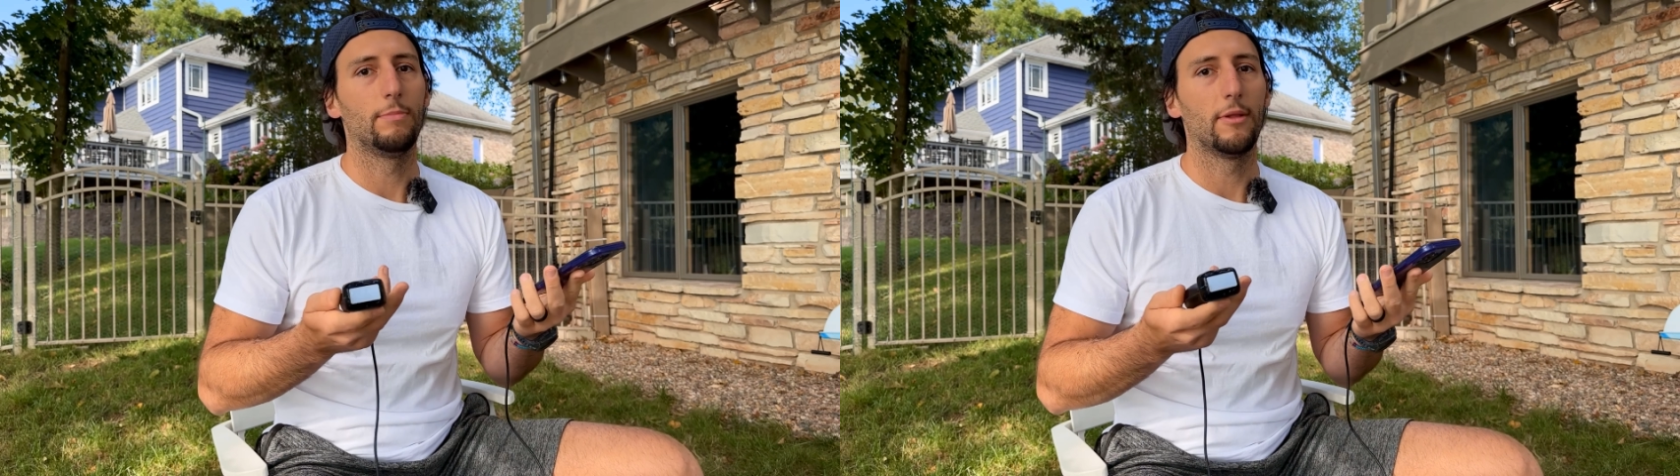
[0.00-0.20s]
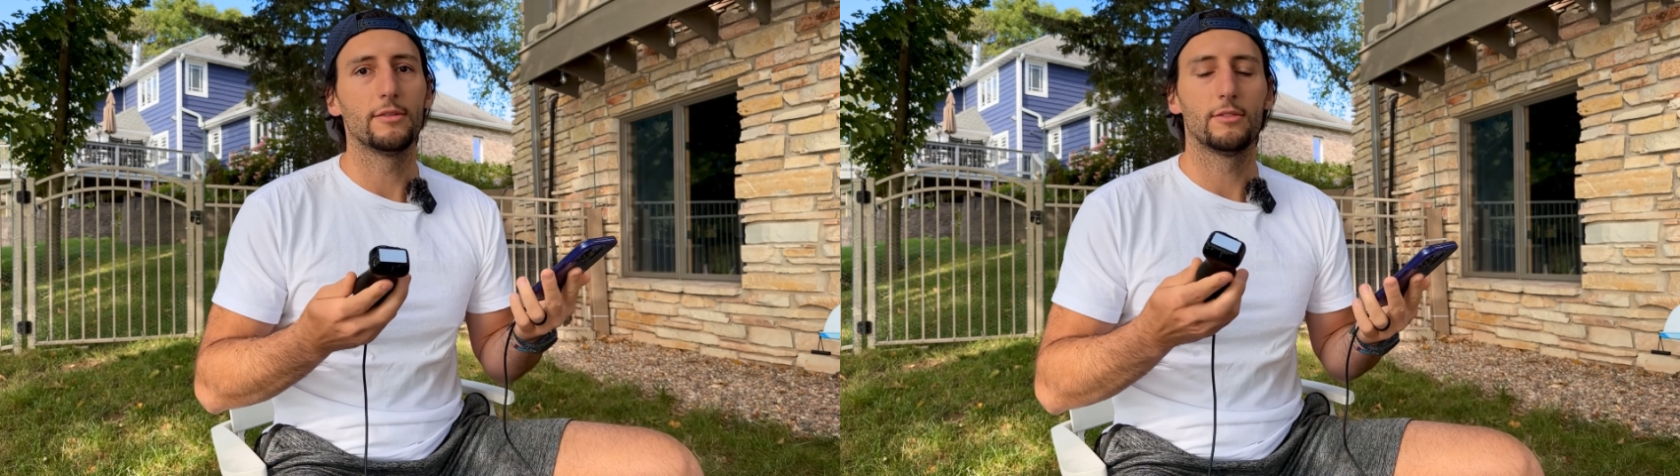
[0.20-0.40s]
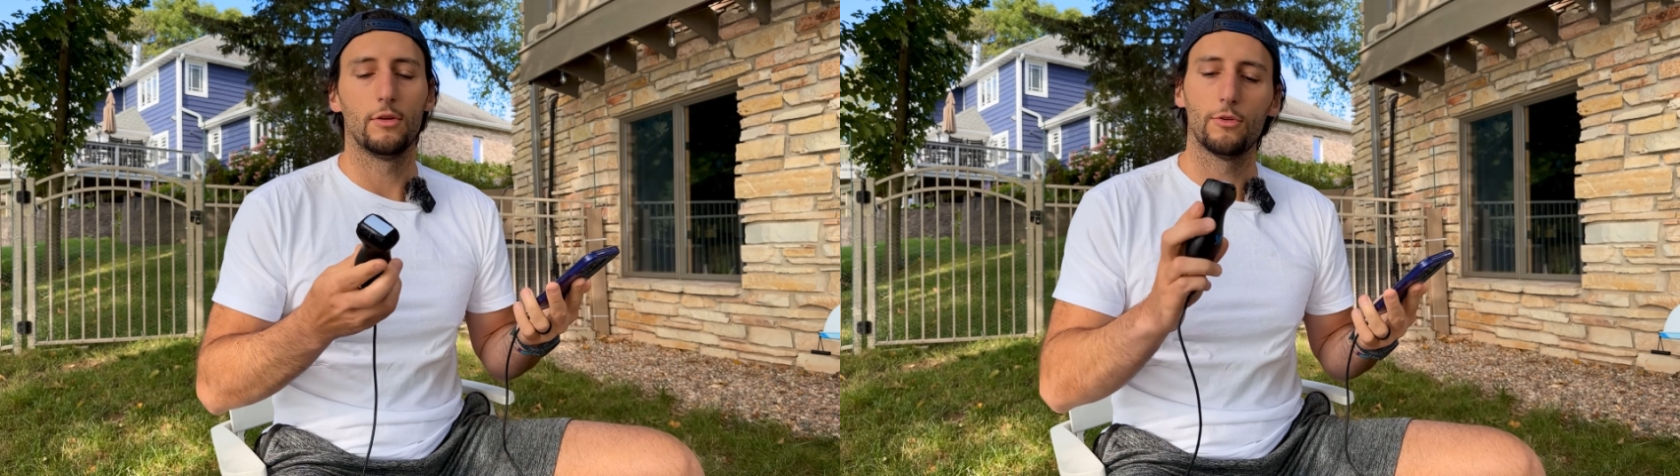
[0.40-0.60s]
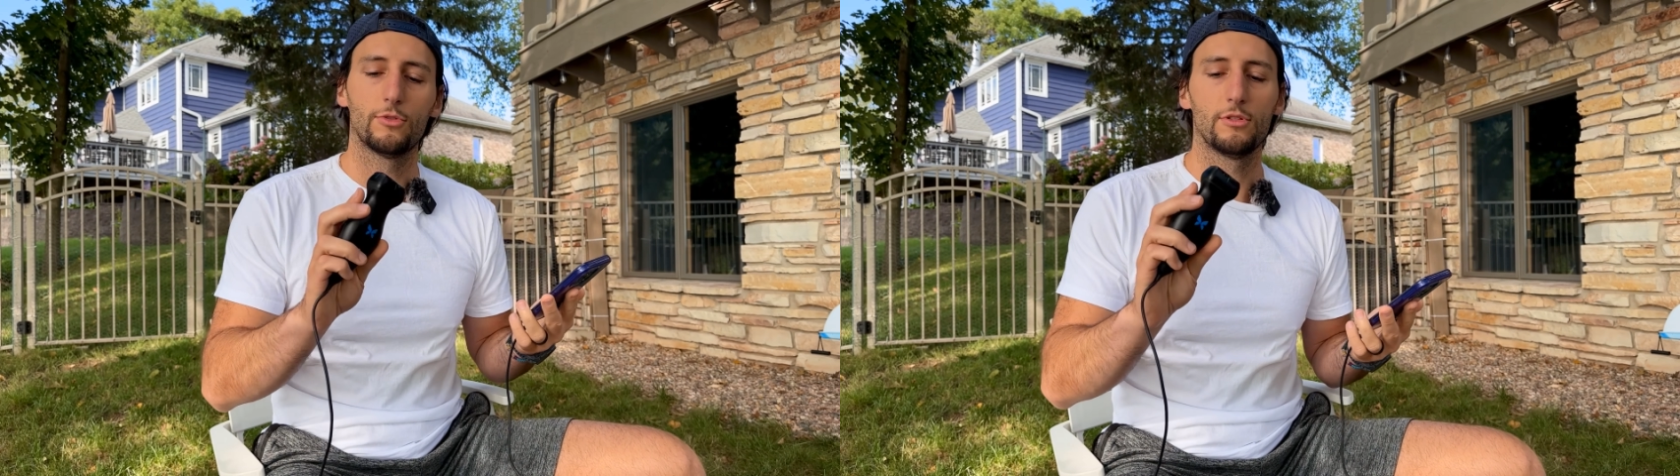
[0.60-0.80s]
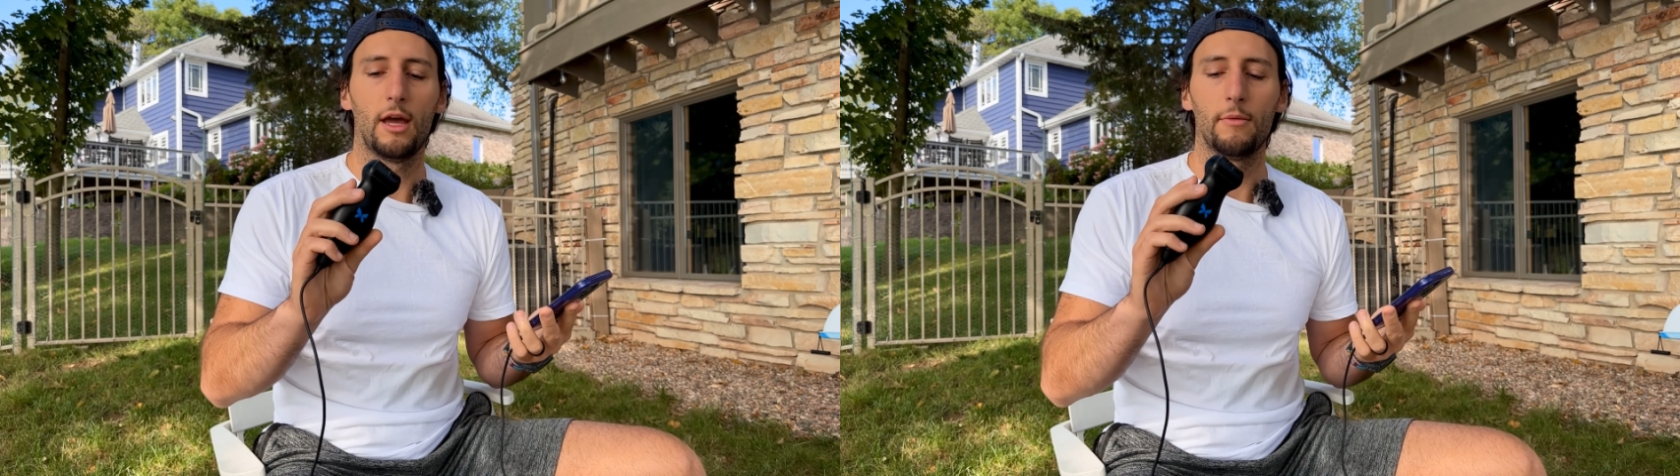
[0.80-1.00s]
Plus
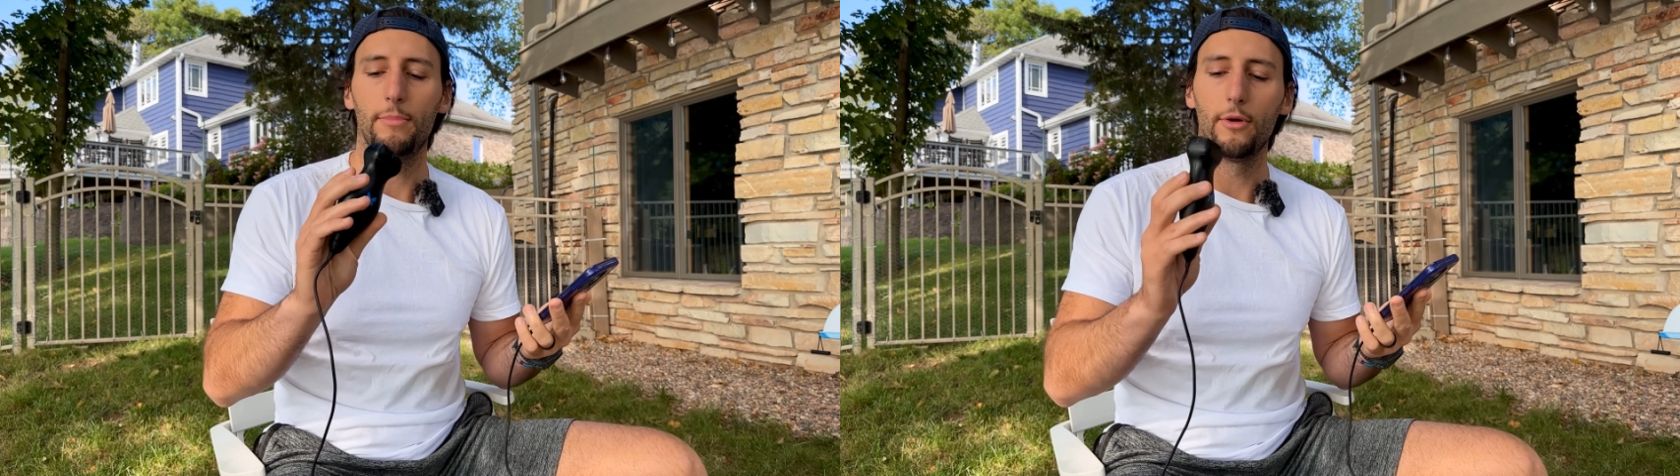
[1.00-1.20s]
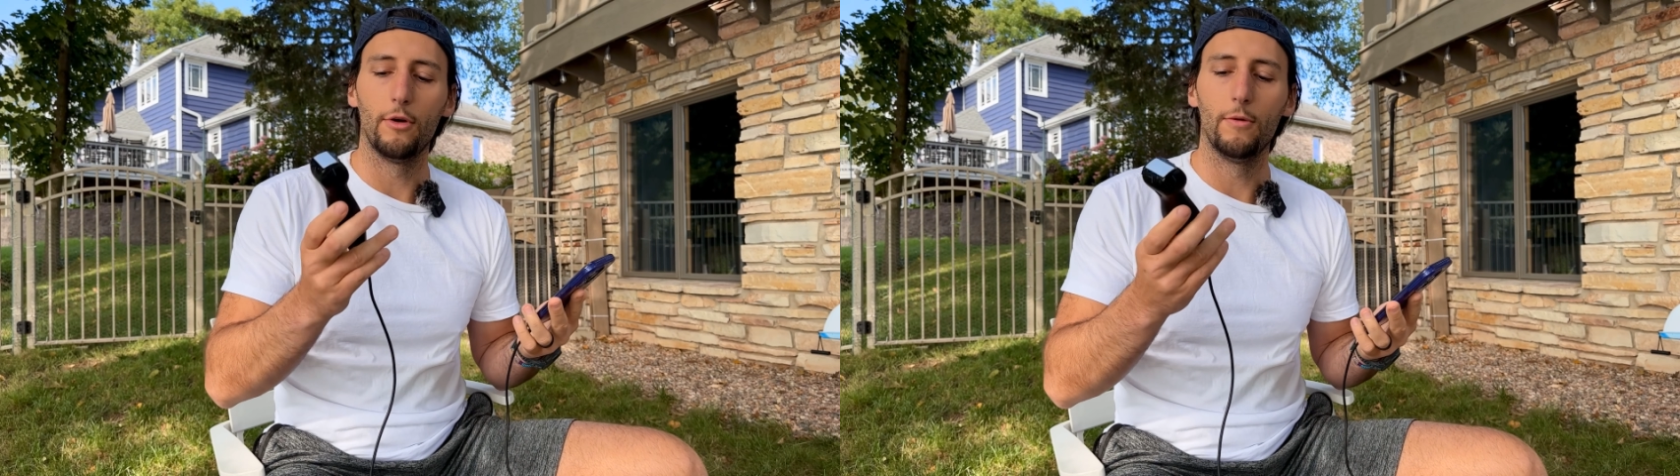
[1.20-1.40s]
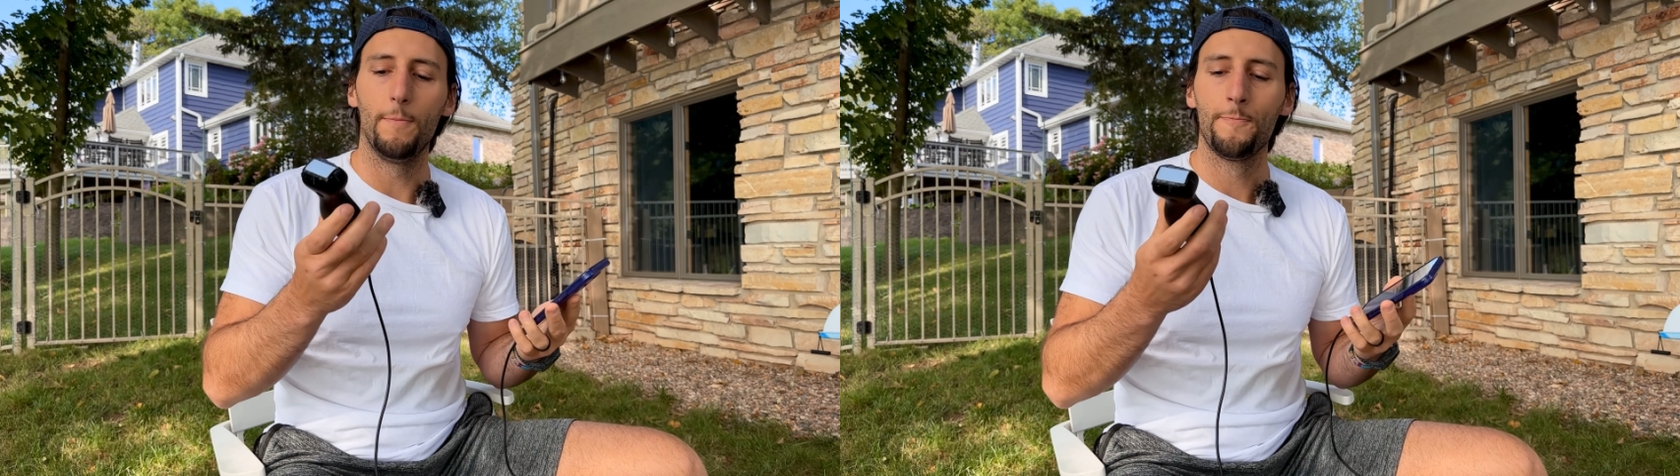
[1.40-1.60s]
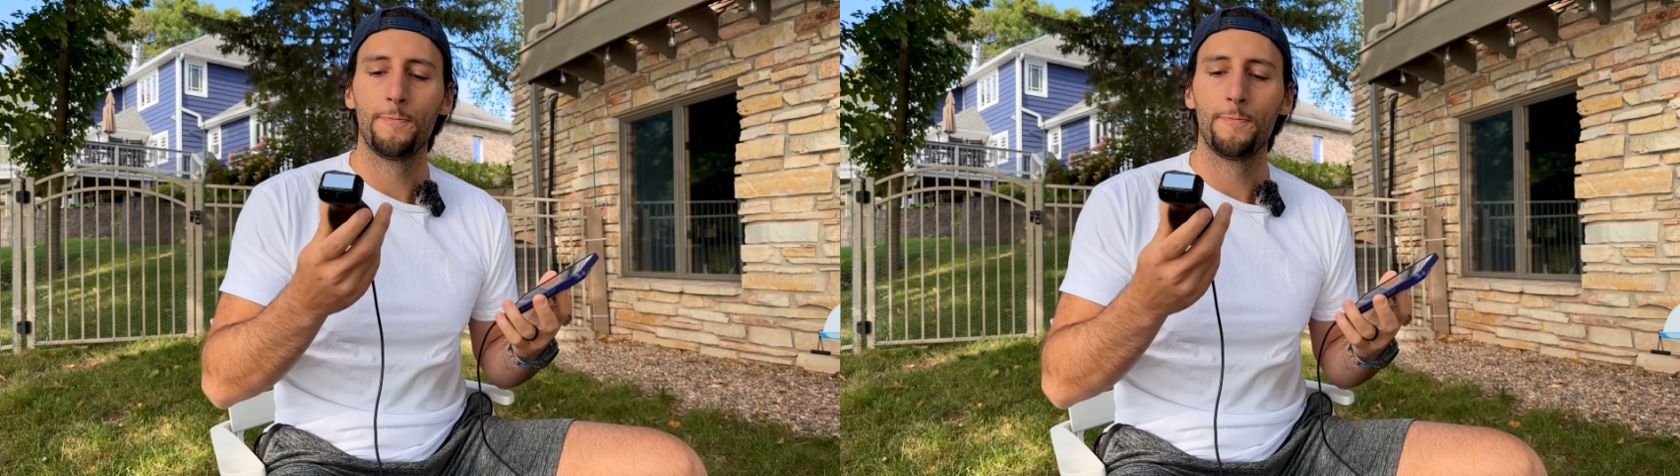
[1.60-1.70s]
ultrasound probe.